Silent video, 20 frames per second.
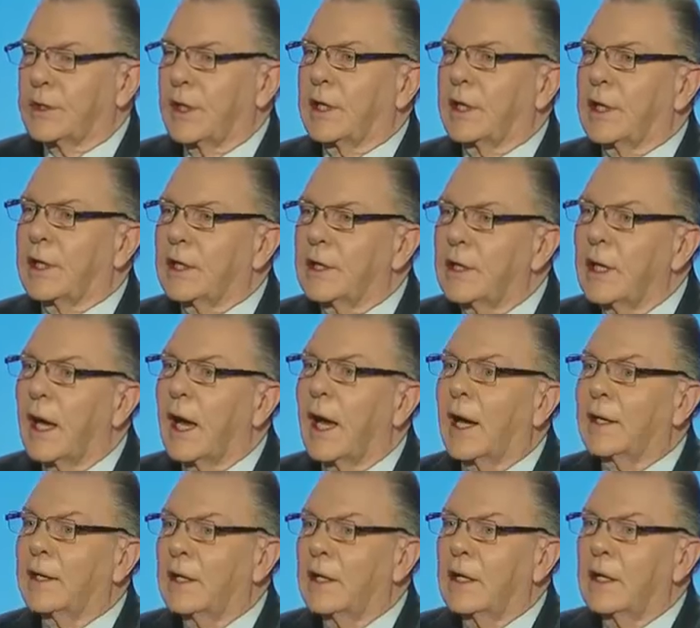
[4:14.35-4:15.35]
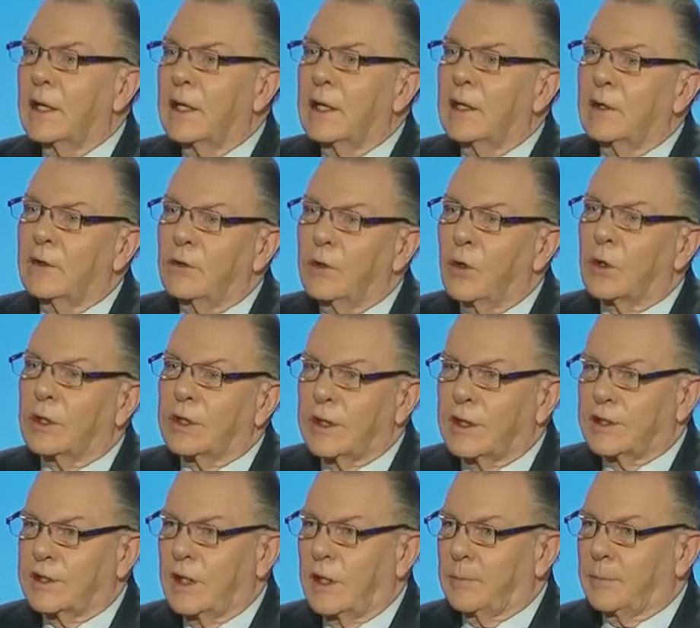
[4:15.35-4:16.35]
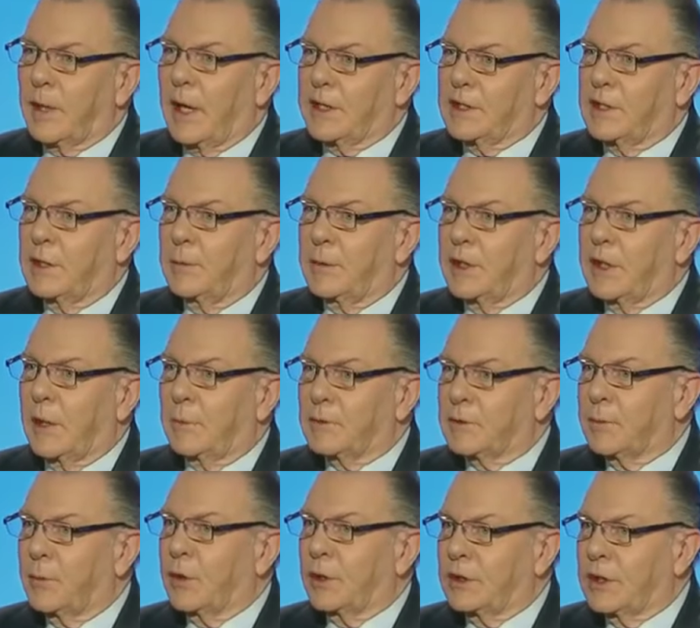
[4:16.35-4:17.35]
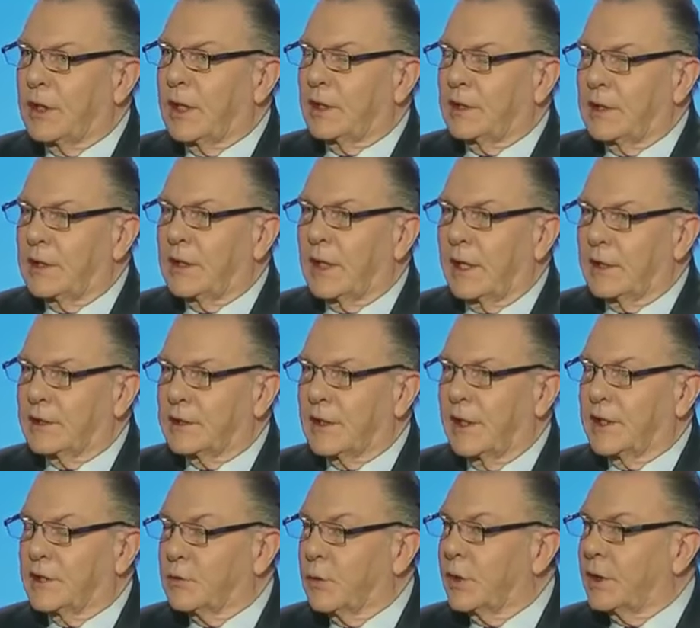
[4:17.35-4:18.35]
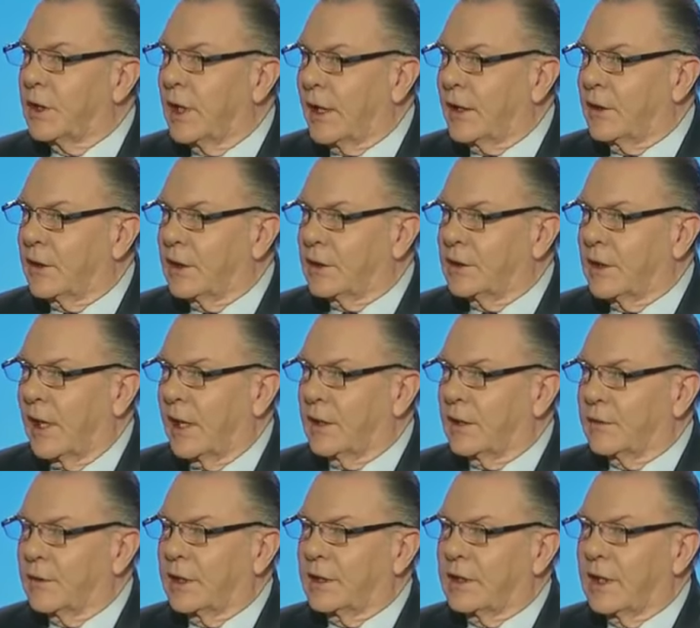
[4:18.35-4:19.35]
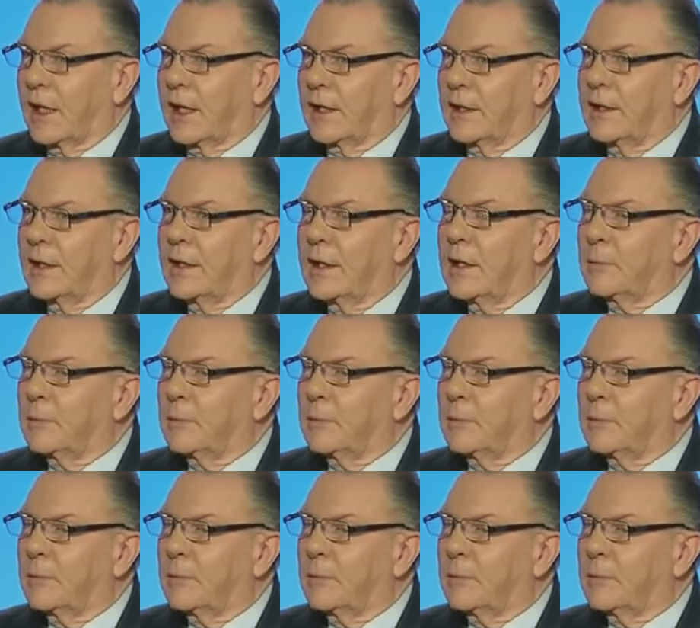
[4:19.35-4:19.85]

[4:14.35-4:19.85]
They cannot nuclear tip ICBMs pointed at the United States. We're not going to tolerate that.